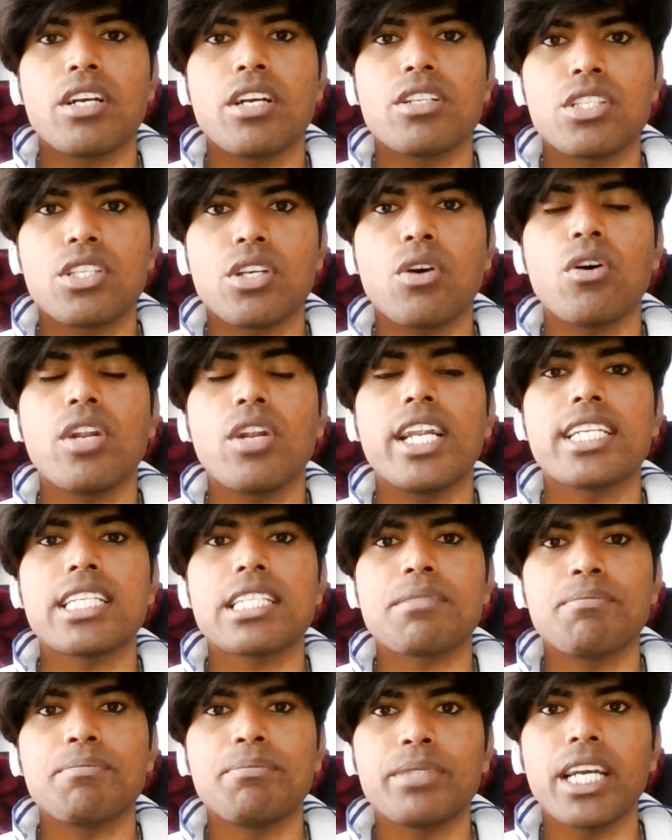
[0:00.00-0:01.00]
So let
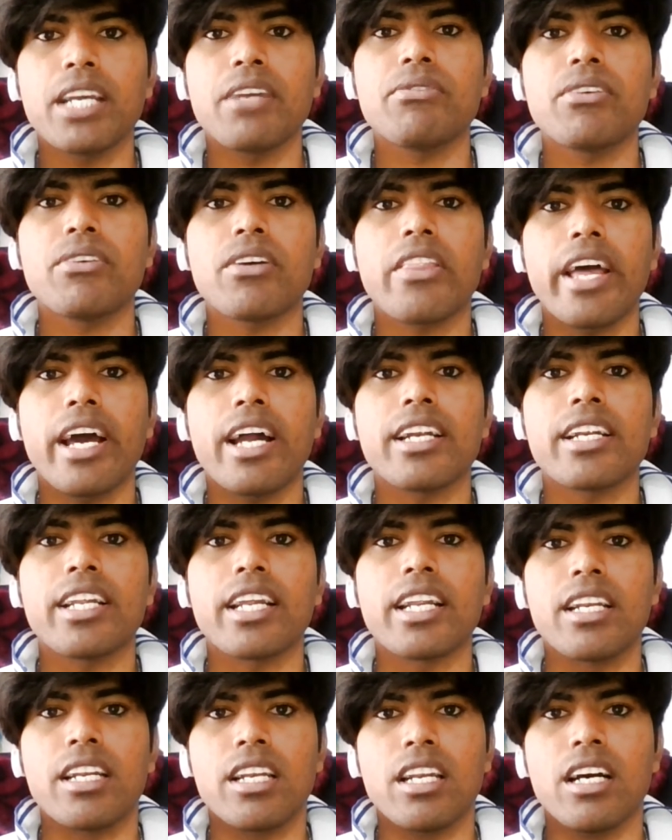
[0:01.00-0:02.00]
us pray for that
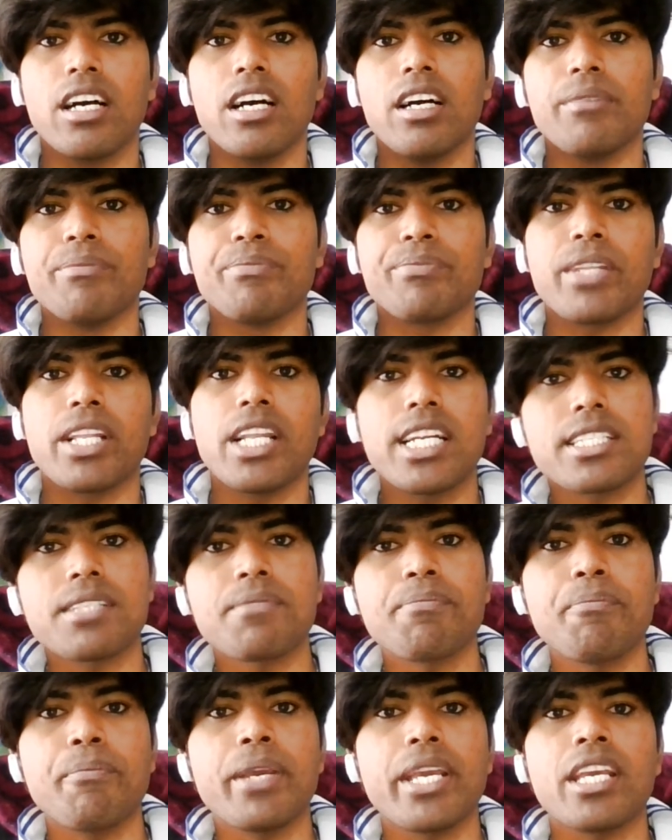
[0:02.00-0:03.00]
and um, let's
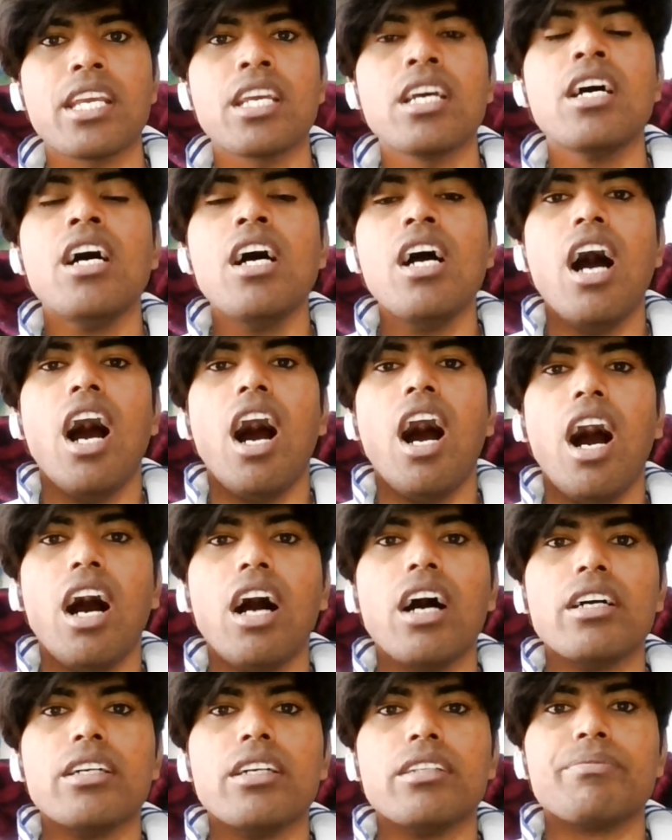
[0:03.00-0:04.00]
be
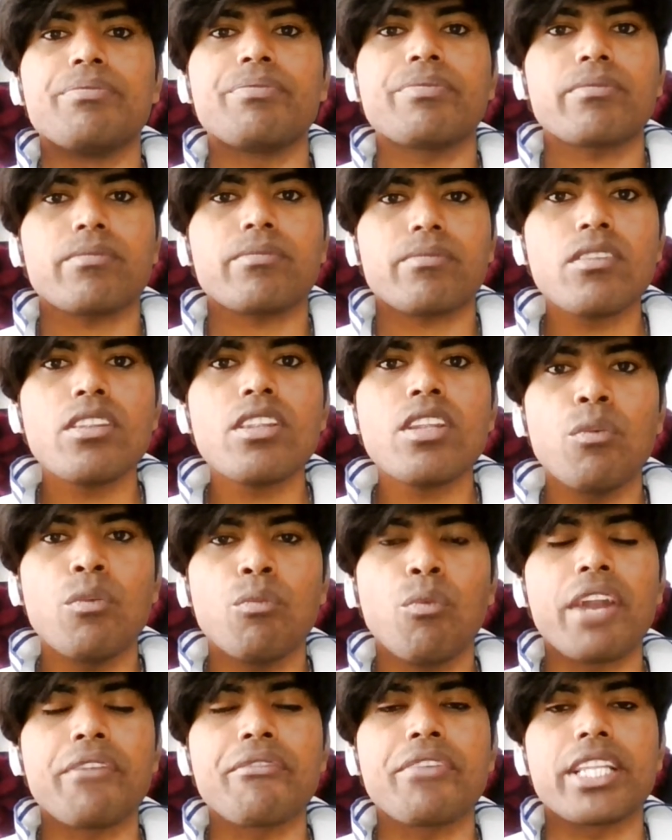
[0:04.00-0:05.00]
uh,
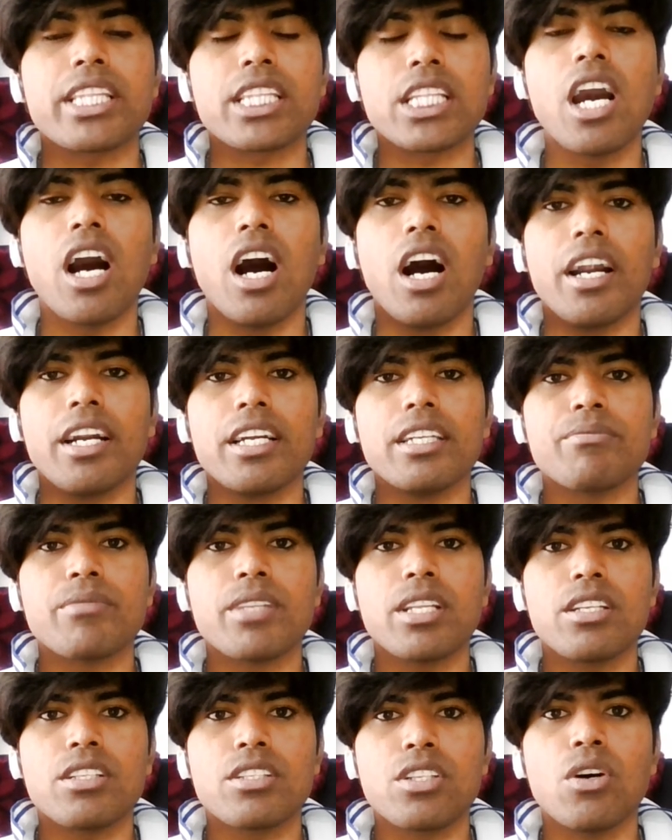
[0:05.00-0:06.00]
one with God.
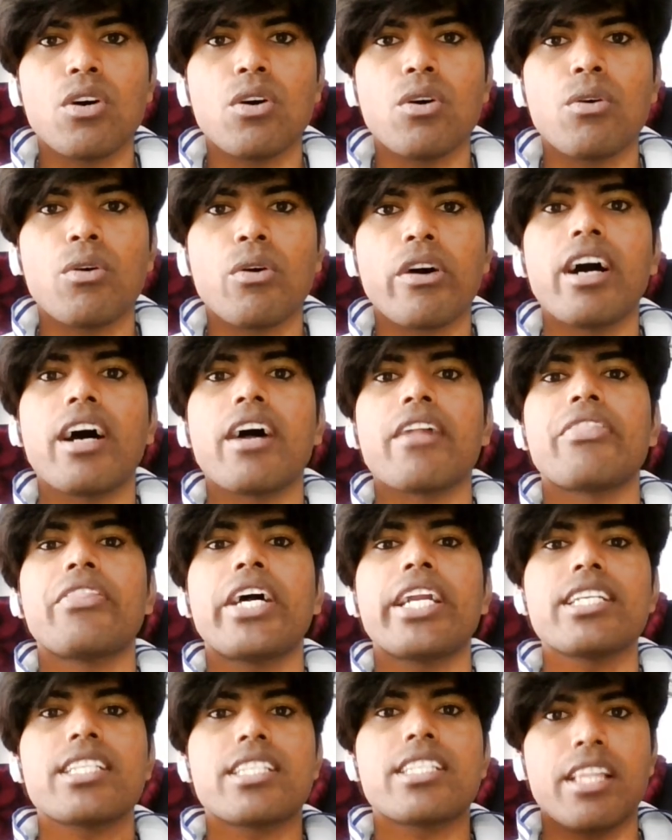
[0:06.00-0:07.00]
So uh,
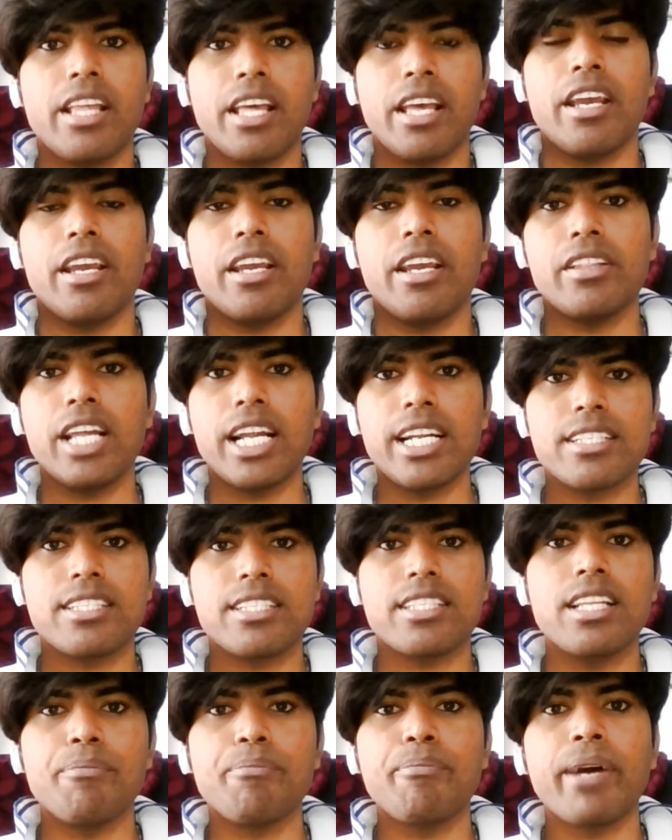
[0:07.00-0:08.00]
that is the that
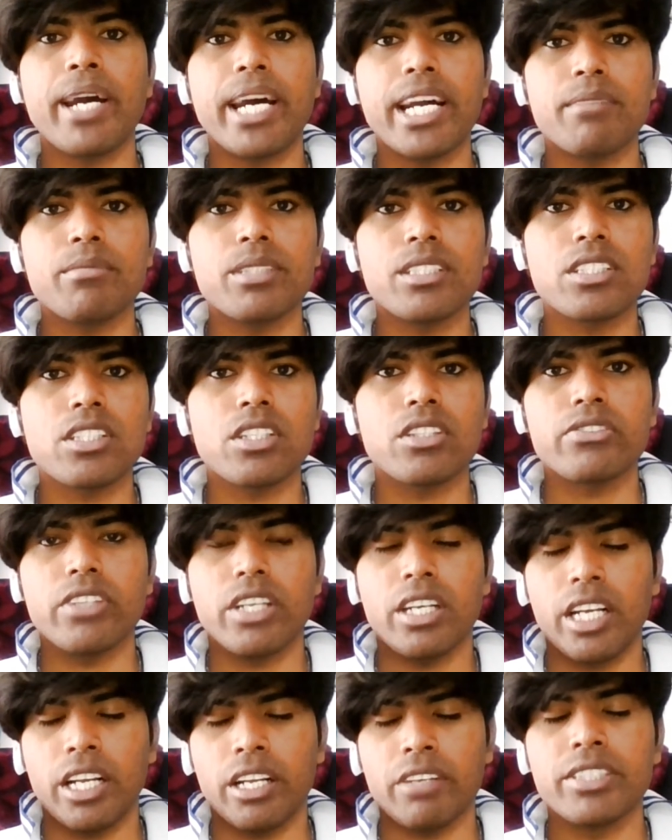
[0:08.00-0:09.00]
is the paramount of
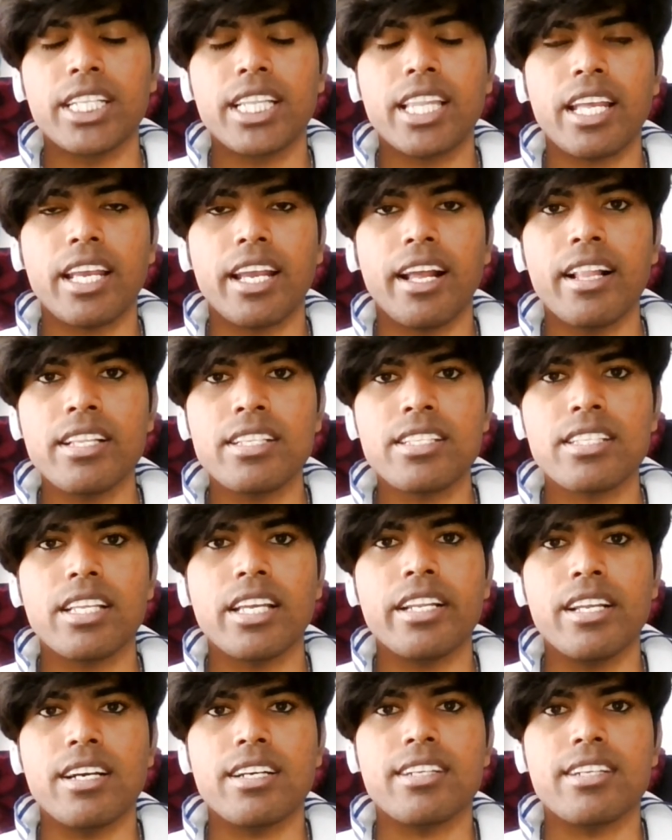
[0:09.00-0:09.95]
uh, everything else in a